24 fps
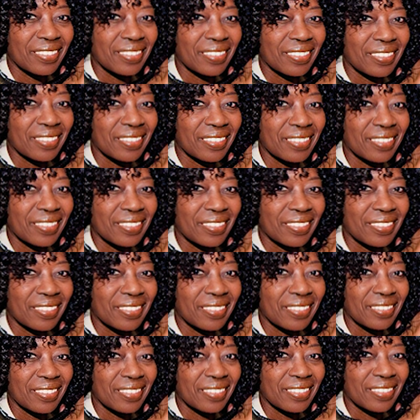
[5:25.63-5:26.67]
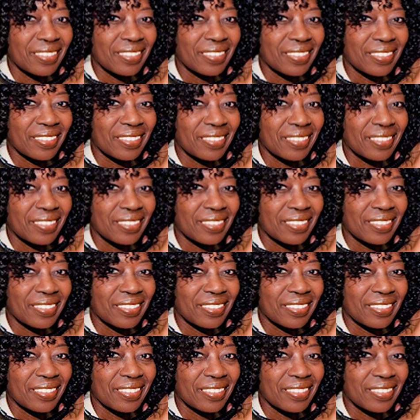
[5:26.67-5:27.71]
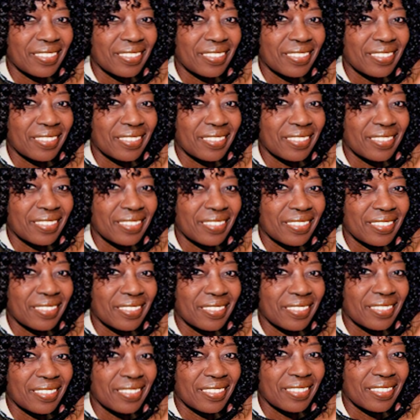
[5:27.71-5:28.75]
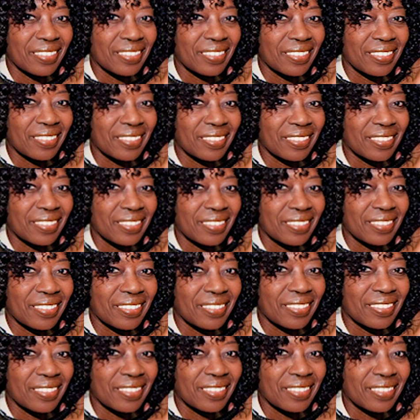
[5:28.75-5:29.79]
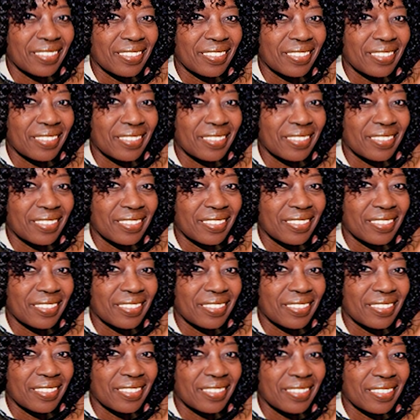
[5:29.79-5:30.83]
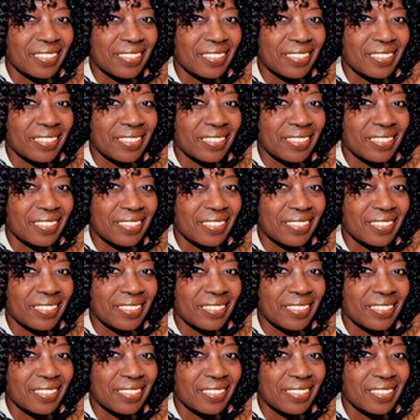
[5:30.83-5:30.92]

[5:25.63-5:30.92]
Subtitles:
No words are spoken by the person on screen.